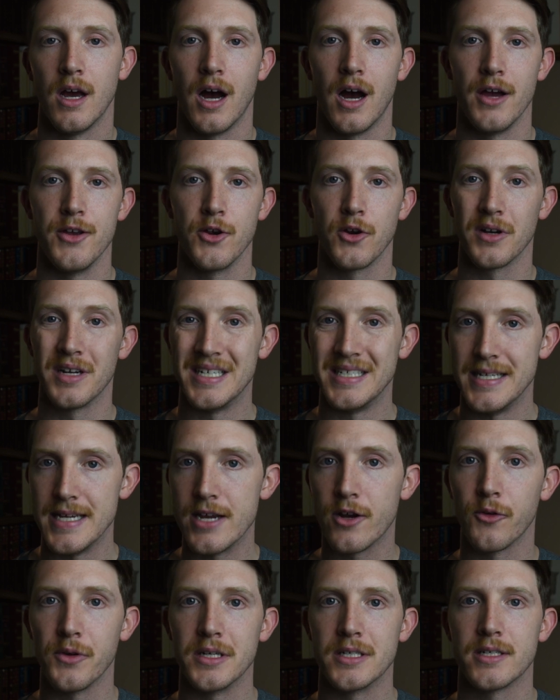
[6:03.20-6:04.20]
uh, you're going to
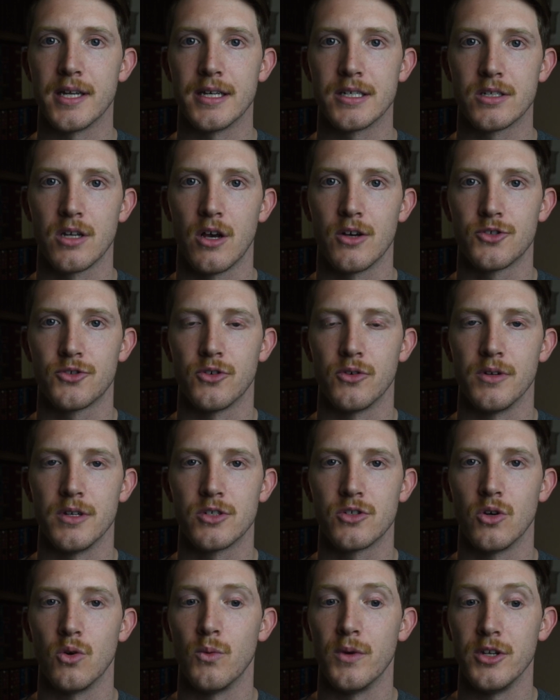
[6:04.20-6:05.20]
decrease testosterone, and
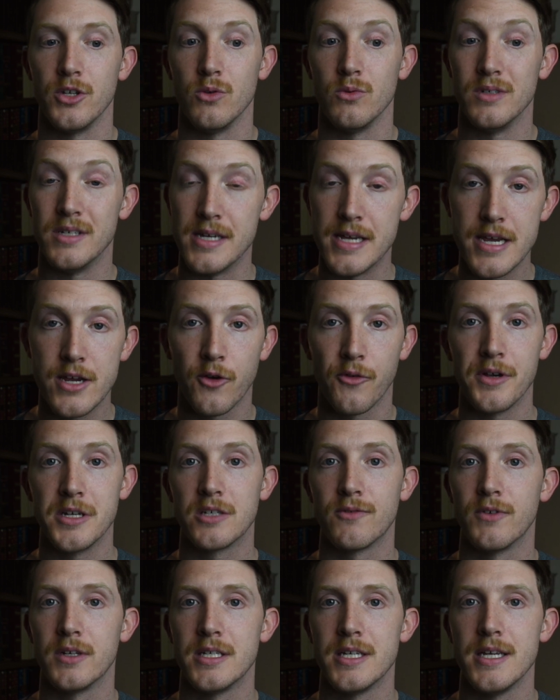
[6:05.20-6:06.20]
so when you
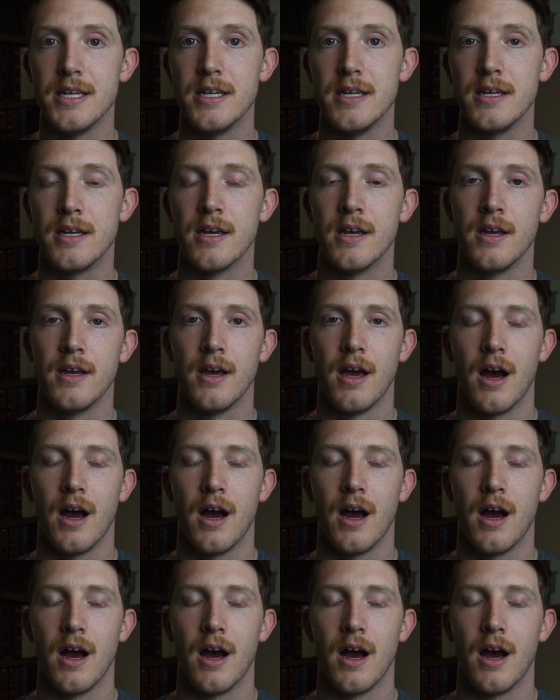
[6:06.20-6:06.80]
decrease fatigue,